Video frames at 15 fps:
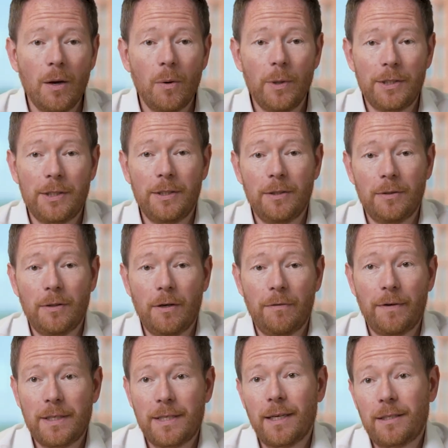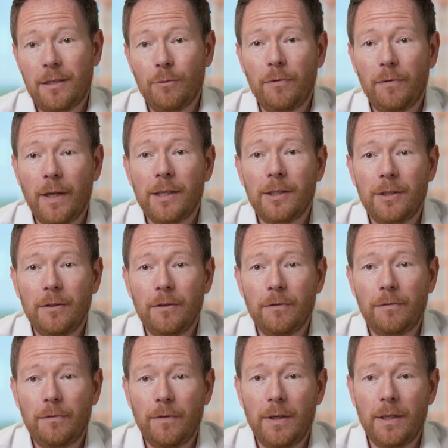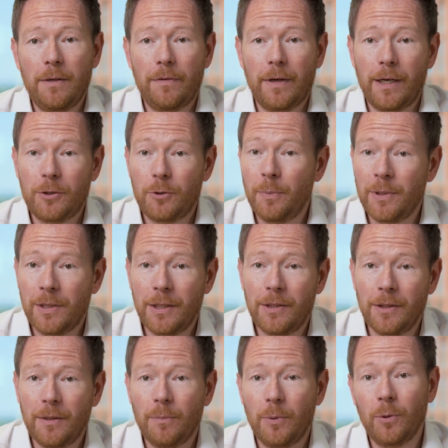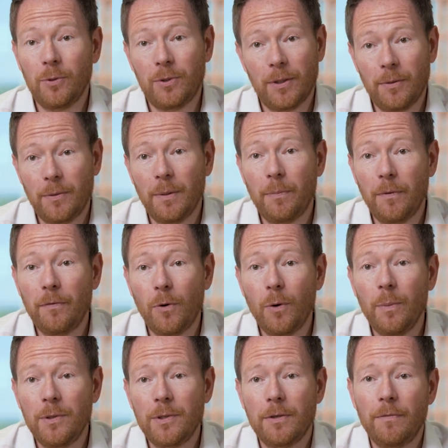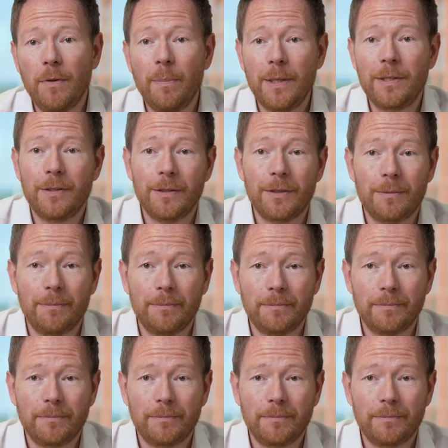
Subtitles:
which is a fantastic reflection of the financial position, but also the performance of the business.